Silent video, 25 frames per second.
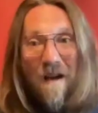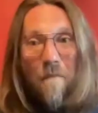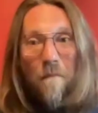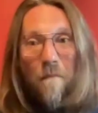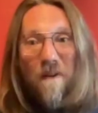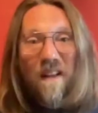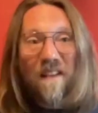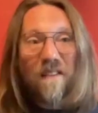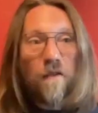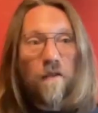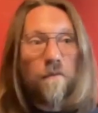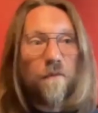
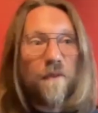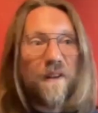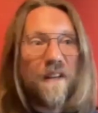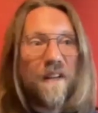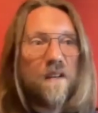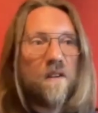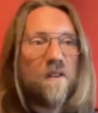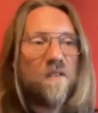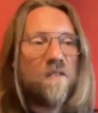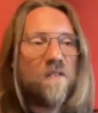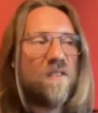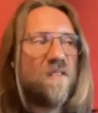that's the thing,
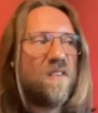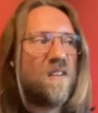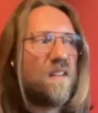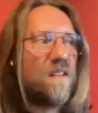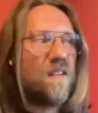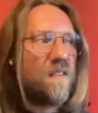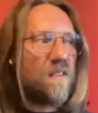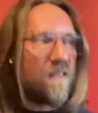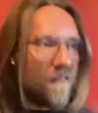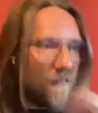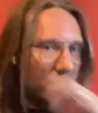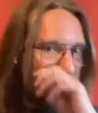because you
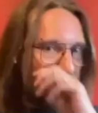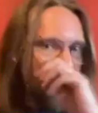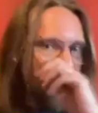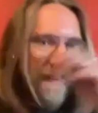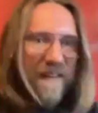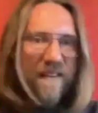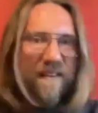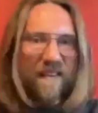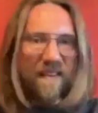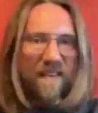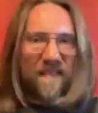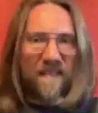see
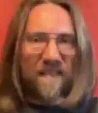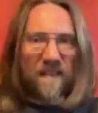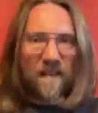this, but